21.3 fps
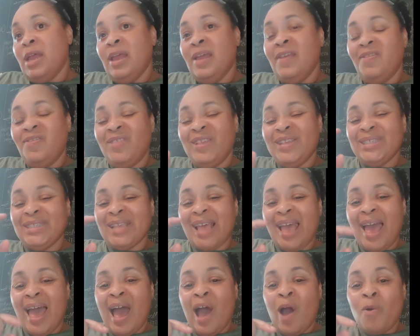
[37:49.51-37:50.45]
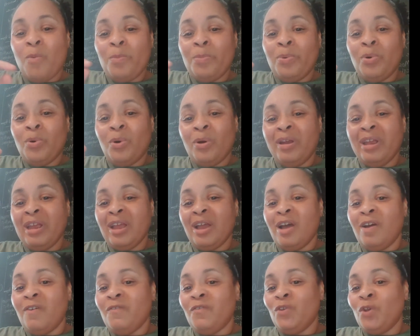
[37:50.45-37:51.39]
in this outpouring
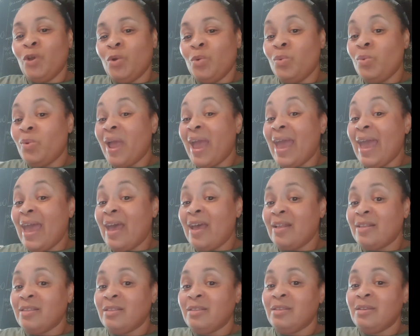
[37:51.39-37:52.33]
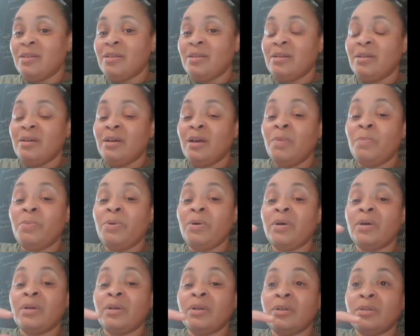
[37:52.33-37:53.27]
of your wrath
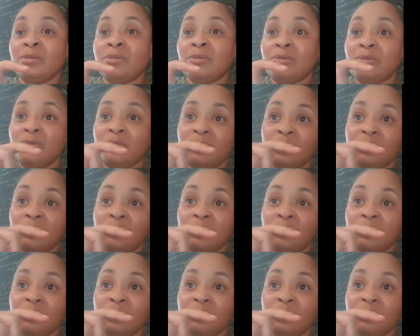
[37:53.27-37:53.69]
upon